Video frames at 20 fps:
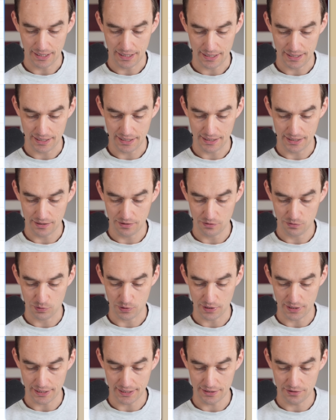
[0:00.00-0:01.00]
I
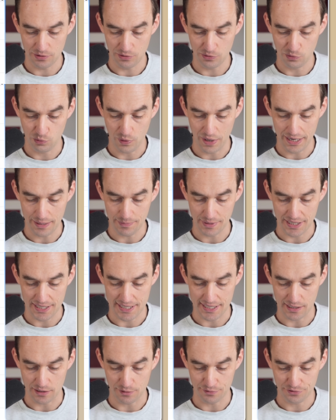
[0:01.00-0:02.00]
would like to weigh
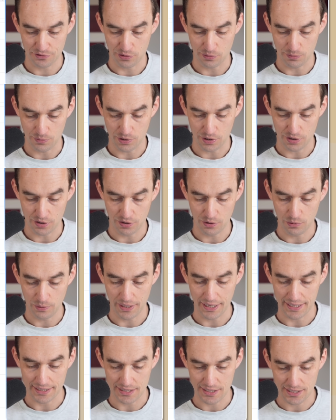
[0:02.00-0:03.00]
myself tomorrow
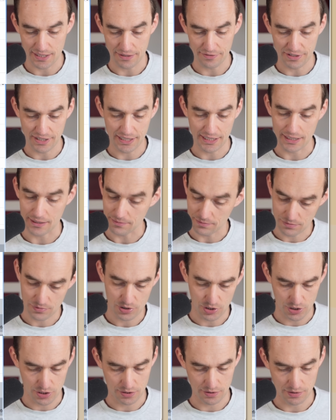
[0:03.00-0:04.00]
at 7 a.m.
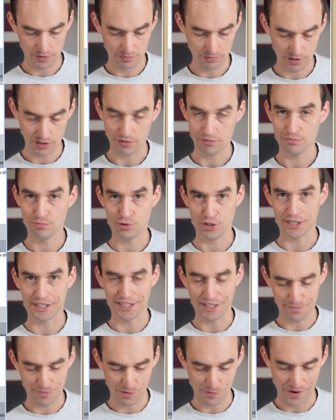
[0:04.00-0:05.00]
just to, you know, checking
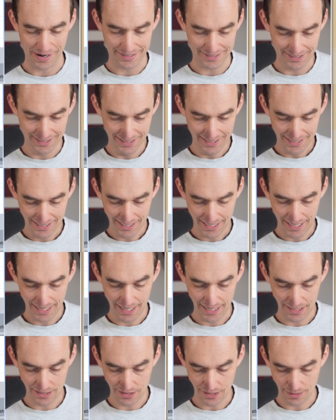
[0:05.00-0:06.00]
on my weight.
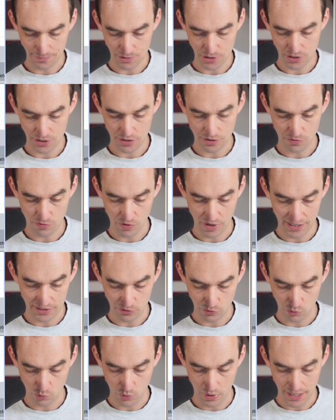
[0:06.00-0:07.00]
And I'm just going to write
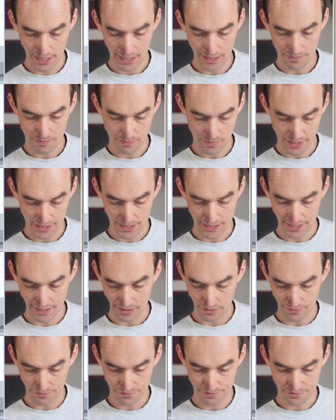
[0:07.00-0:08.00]
weigh
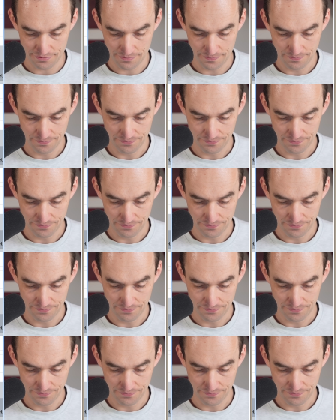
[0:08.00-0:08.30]
myself